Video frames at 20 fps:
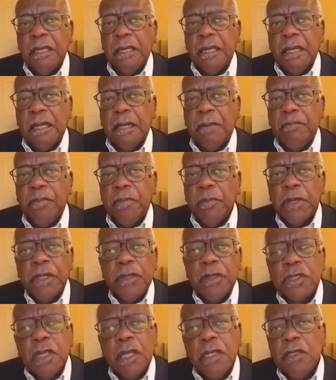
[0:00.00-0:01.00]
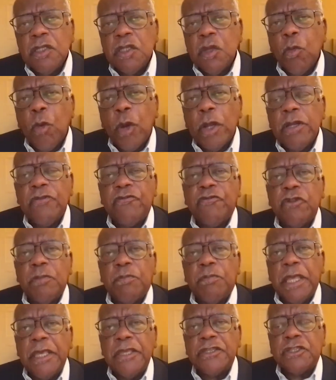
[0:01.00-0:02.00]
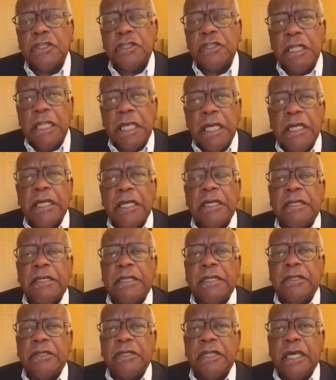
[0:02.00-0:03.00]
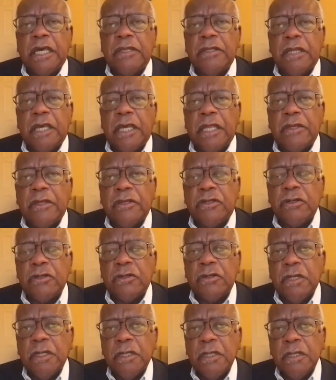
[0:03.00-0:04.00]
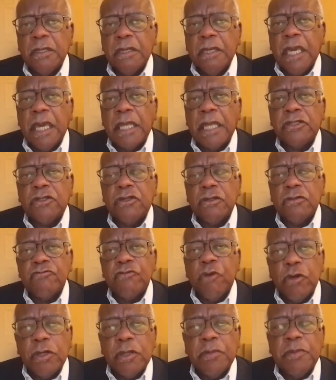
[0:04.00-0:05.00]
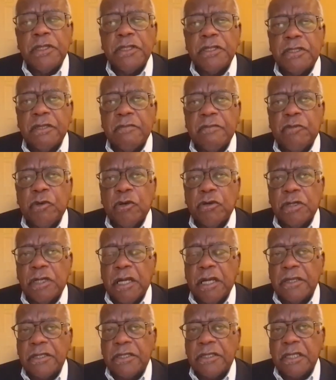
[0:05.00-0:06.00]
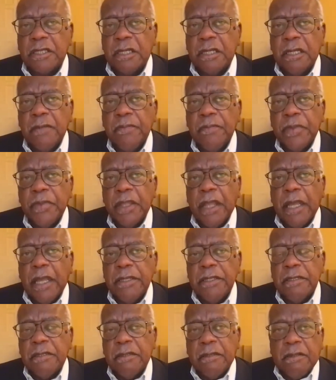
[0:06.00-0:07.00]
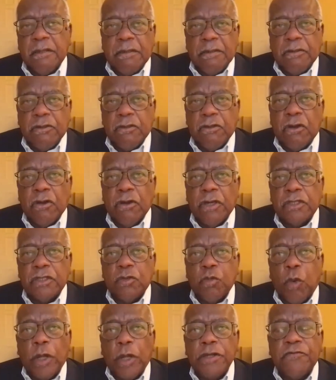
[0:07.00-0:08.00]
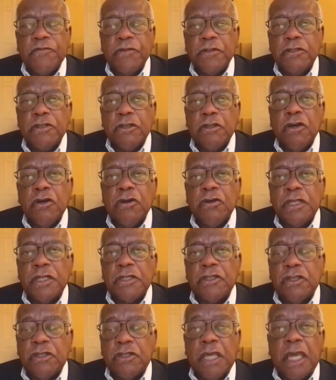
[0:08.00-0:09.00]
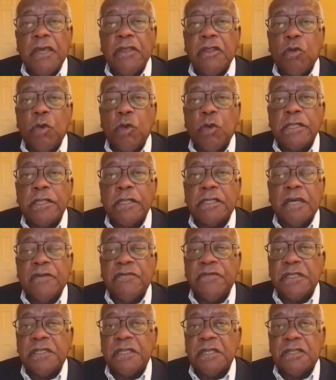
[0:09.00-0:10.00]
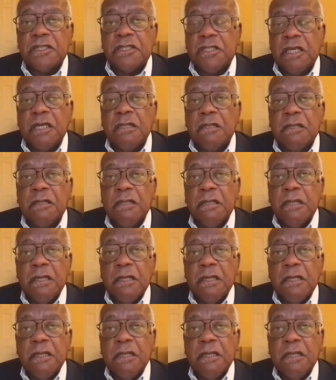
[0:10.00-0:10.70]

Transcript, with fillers: But it was, and it's a wonderful place to learn and to get to the rudiments of broadcasting. And, you know, it's wonderful to know that today the World Service is still,